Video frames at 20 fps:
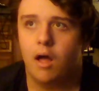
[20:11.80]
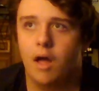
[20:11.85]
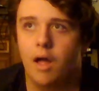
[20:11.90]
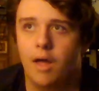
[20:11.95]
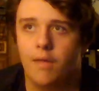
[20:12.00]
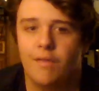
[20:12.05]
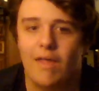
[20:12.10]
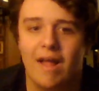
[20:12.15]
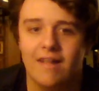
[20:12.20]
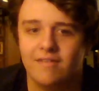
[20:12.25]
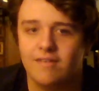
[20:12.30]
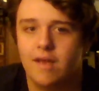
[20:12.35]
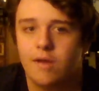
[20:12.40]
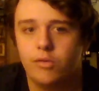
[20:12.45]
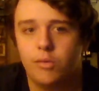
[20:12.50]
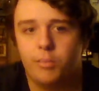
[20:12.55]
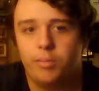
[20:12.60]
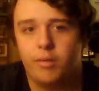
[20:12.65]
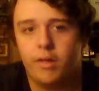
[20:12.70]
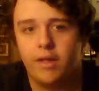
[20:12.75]
that's how the
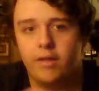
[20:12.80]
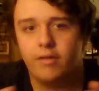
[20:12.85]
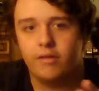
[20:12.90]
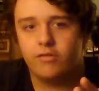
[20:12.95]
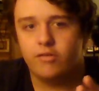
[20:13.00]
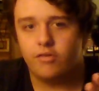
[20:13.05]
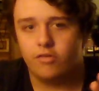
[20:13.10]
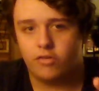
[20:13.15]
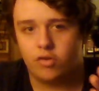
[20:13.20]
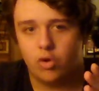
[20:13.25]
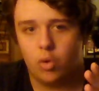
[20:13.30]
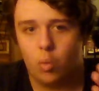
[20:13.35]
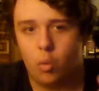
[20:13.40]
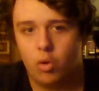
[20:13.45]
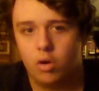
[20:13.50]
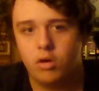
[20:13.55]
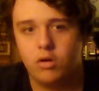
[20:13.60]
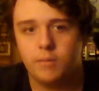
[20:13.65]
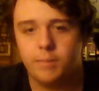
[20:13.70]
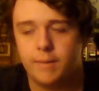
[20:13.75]
playlist is gonna
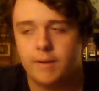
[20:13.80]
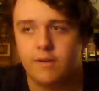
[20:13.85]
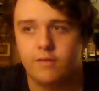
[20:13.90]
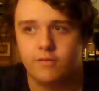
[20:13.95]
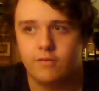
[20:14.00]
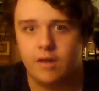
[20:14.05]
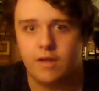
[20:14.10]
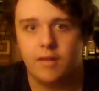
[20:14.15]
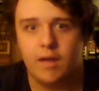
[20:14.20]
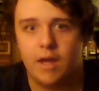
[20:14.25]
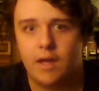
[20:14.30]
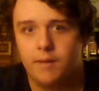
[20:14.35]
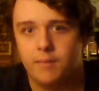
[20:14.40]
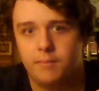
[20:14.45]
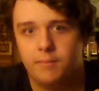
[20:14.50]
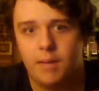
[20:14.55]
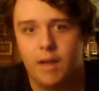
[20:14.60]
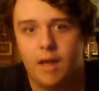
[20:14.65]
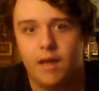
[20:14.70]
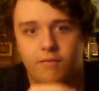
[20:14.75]
work, because
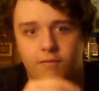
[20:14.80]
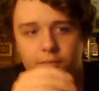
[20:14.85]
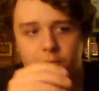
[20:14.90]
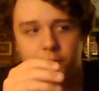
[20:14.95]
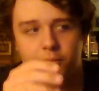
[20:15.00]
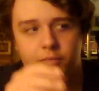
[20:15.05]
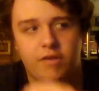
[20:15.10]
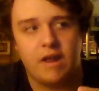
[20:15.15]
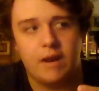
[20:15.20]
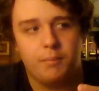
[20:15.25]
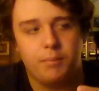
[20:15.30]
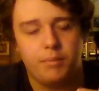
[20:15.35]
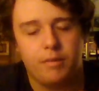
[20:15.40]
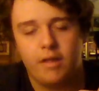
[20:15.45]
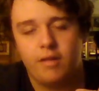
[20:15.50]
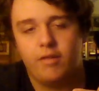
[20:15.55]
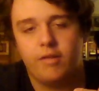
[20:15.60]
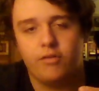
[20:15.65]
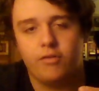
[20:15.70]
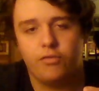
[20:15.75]
I've set up
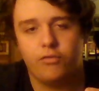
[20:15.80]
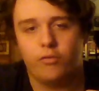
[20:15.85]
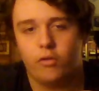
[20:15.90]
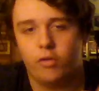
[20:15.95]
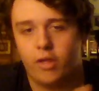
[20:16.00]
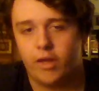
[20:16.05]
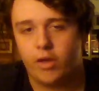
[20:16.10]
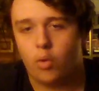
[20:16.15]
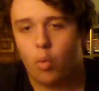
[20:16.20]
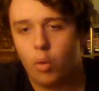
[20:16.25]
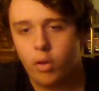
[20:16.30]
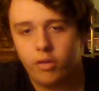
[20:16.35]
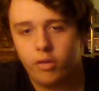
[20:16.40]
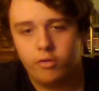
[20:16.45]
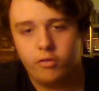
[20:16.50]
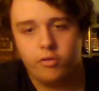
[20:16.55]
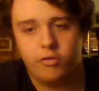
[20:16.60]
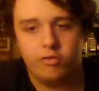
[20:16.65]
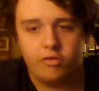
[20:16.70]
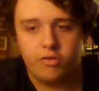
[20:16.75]
playlists for like
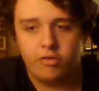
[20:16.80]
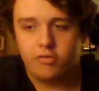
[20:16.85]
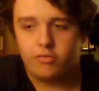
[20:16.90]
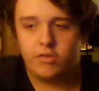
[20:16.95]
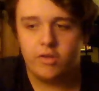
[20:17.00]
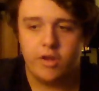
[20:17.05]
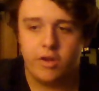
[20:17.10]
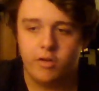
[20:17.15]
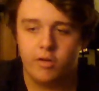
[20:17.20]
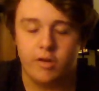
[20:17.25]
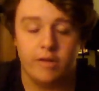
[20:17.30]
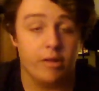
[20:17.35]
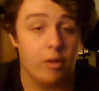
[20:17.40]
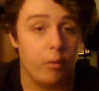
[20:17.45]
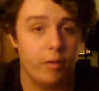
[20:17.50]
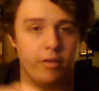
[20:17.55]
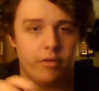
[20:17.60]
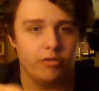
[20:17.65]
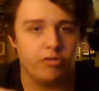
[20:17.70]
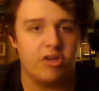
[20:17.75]
Oilers this year and the
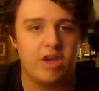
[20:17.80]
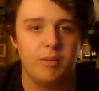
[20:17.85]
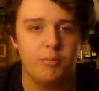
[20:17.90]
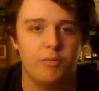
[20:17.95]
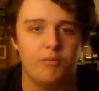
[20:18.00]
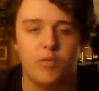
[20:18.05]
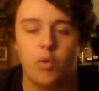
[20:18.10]
Oilers game review.